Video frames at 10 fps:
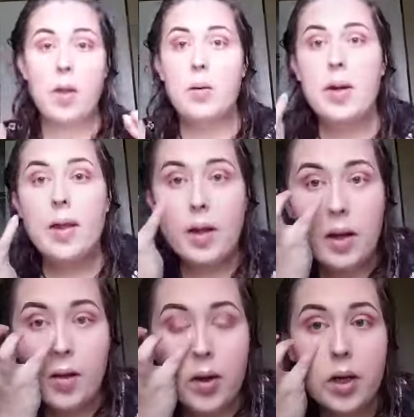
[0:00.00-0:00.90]
That way that
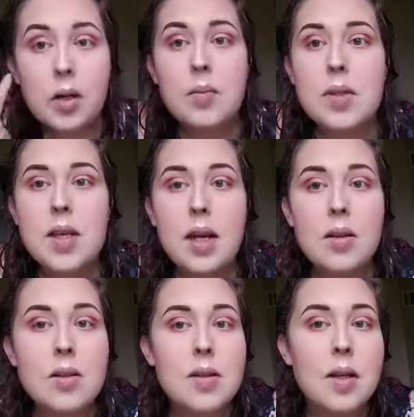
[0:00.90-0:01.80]
color comes
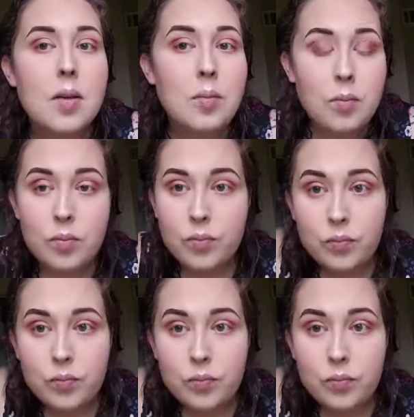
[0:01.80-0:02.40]
down some.